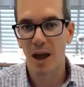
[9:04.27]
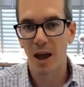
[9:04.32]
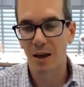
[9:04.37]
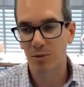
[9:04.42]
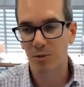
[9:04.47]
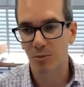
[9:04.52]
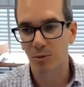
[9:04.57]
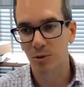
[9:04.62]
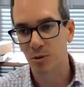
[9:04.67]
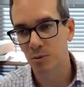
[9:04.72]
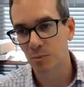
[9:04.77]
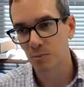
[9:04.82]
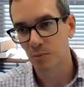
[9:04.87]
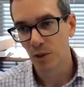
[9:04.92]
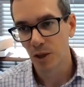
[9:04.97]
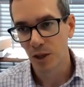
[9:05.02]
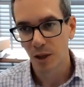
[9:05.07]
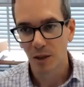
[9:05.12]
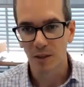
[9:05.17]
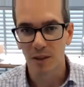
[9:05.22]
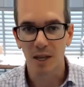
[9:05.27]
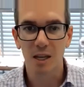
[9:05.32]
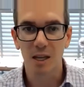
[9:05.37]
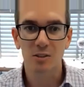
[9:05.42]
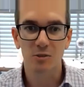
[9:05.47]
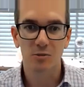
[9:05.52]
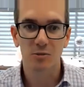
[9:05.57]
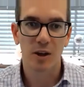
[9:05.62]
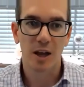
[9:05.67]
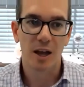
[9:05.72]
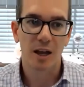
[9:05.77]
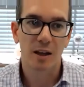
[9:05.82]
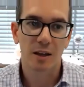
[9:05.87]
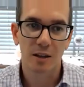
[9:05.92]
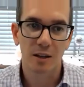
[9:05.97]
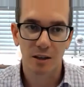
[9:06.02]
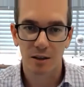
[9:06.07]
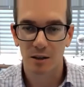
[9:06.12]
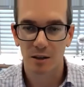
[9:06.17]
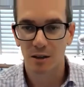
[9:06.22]
bathroom, the
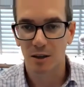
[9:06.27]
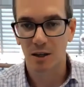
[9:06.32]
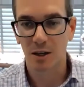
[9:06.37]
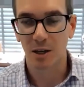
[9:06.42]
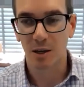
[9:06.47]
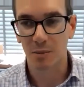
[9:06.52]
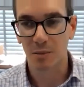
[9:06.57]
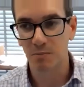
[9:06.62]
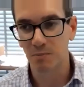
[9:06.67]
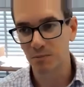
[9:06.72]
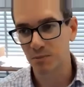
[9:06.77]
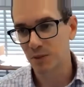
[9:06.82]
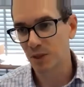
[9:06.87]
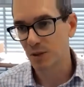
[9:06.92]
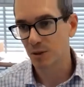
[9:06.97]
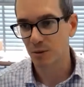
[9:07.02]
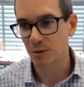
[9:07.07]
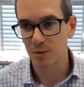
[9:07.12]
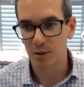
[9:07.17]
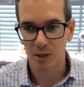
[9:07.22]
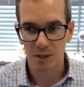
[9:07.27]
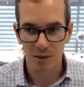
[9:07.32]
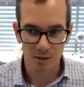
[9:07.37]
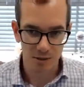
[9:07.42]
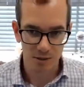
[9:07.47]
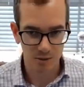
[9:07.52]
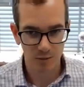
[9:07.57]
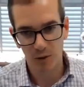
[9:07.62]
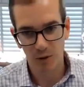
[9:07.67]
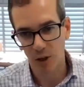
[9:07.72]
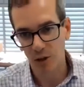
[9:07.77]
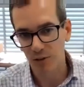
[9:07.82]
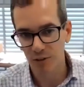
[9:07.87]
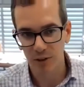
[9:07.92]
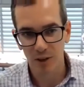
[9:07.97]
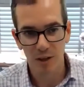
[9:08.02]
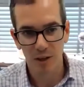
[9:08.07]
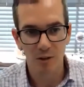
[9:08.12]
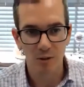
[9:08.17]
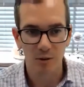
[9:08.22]
HVAC, is
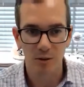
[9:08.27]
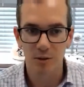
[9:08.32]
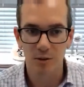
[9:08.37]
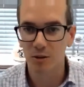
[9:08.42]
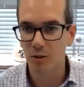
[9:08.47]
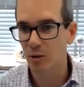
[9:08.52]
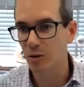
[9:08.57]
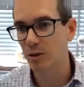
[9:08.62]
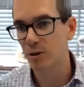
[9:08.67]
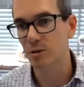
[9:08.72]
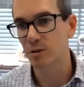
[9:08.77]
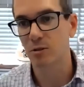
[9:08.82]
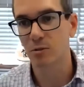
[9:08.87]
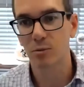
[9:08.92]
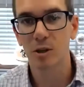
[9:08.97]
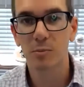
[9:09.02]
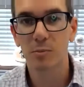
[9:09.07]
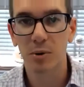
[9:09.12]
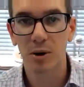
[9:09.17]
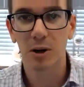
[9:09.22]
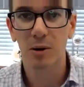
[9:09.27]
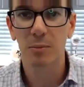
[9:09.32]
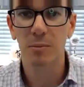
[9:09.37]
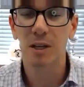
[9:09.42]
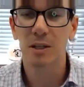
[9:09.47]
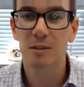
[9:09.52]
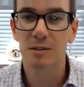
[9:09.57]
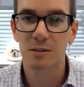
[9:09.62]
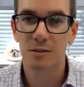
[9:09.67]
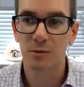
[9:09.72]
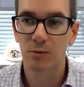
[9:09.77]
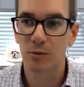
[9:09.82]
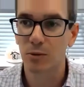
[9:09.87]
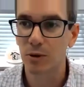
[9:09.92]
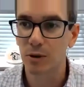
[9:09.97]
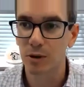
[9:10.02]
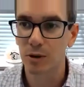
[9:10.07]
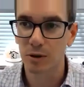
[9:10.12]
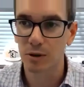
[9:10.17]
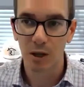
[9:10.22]
faulty, or, there are 3 permits
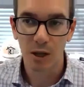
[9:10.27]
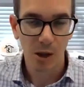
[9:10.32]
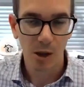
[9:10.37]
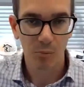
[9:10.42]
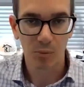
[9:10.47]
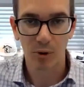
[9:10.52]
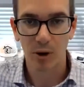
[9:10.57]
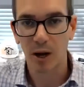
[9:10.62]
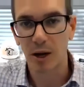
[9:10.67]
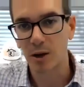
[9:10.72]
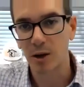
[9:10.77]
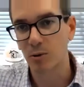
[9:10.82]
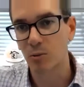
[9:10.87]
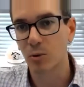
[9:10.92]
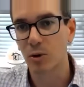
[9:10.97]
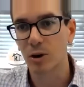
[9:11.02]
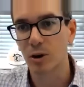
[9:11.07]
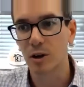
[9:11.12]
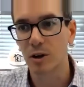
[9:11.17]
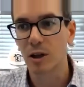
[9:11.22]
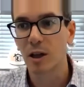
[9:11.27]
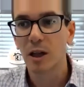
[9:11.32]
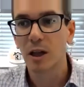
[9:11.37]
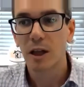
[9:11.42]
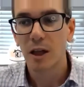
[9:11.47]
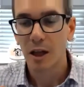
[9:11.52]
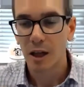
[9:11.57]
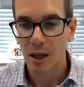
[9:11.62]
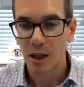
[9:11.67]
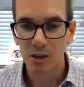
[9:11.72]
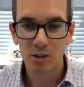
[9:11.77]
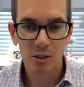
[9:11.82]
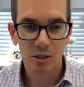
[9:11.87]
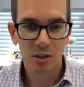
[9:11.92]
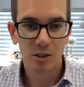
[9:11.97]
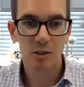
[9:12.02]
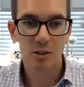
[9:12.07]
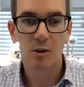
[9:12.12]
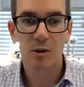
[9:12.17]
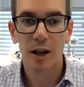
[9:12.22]
for prior work. And
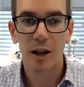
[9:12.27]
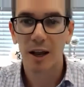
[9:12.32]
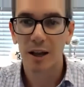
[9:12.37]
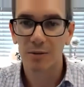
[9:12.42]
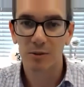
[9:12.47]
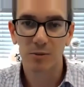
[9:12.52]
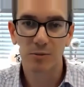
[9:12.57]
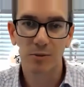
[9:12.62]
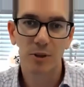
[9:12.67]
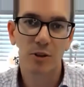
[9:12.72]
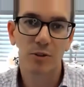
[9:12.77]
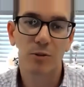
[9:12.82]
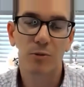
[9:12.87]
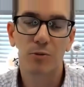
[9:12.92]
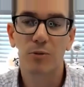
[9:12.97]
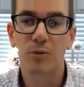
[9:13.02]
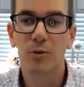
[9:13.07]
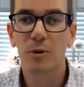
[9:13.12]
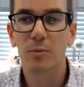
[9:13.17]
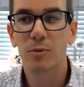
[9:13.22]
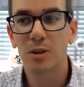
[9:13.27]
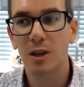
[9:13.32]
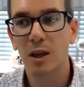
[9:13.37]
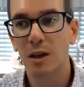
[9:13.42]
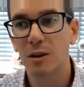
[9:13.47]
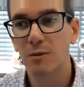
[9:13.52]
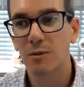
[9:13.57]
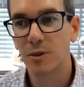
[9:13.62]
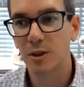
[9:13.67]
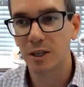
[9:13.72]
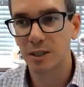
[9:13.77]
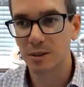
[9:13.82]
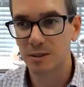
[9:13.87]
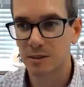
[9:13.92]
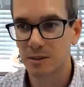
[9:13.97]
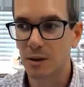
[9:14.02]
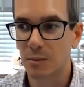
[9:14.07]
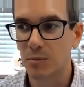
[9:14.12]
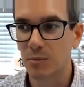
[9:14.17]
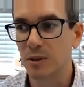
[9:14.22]
you don't have to fill out the form, but you got to fill out
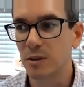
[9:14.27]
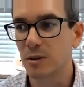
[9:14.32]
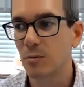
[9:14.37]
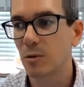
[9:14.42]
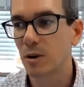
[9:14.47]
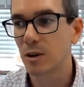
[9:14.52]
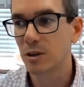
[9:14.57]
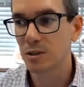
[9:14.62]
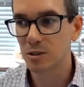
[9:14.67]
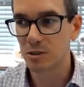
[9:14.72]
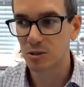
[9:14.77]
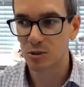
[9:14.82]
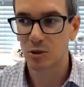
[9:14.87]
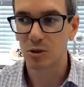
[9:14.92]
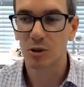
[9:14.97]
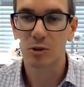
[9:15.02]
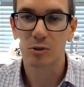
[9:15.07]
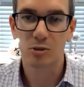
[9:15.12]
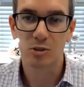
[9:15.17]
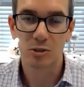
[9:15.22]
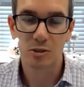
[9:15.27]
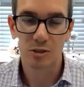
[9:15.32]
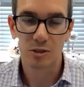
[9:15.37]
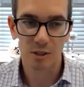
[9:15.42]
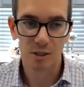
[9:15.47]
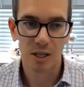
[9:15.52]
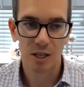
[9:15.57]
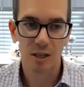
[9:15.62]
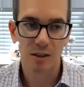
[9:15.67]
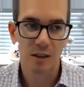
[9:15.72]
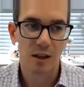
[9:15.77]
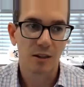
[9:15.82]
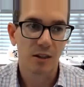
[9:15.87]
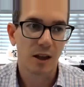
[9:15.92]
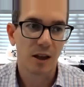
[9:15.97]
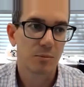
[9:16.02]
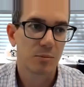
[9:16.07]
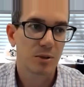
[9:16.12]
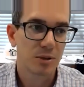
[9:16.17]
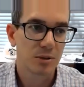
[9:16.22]
something. You want to disclose just to take that
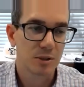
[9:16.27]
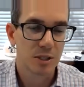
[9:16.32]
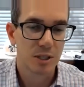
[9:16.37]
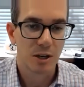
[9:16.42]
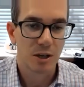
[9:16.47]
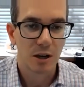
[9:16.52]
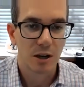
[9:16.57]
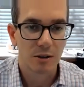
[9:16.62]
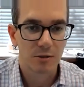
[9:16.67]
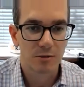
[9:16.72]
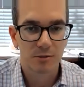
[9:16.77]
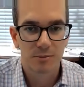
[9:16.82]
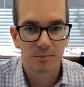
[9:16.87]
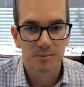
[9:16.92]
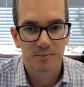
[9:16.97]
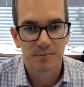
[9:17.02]
liability off.